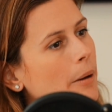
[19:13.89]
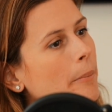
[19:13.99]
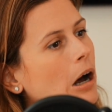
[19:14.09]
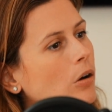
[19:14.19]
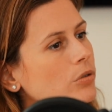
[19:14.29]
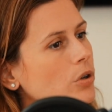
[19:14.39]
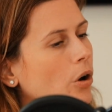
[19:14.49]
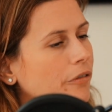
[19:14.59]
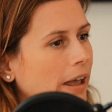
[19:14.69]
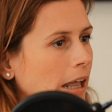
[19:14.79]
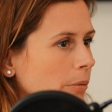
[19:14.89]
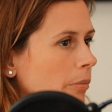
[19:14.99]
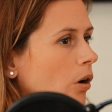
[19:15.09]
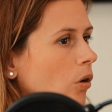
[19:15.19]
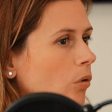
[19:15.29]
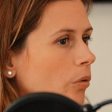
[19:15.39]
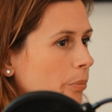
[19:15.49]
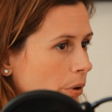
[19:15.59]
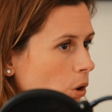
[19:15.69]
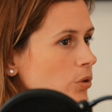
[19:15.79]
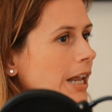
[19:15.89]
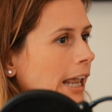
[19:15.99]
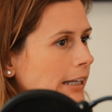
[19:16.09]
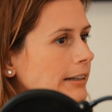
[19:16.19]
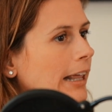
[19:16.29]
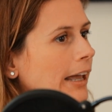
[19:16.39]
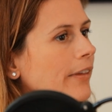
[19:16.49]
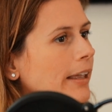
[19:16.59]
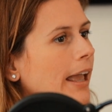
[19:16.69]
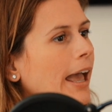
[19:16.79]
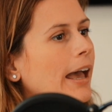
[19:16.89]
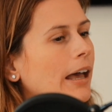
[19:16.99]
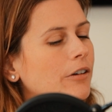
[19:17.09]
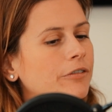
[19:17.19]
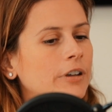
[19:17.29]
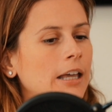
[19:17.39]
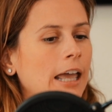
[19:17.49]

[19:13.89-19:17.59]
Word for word: amount of animal protein that they have